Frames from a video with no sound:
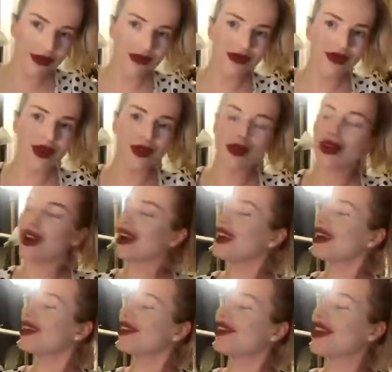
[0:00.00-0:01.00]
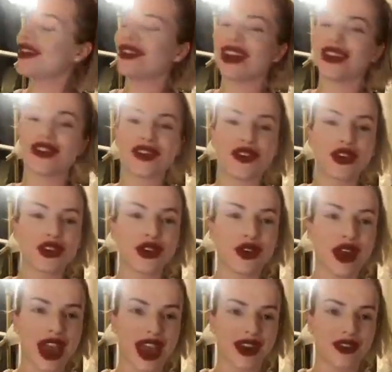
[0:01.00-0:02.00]
One more. And if it feels
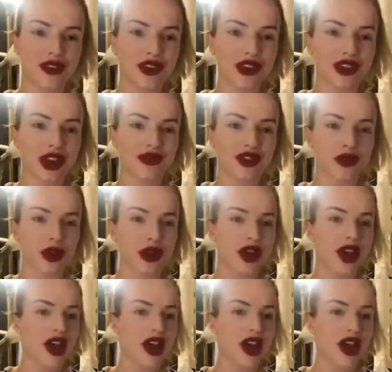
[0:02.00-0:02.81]
okay, if it feels comfortable.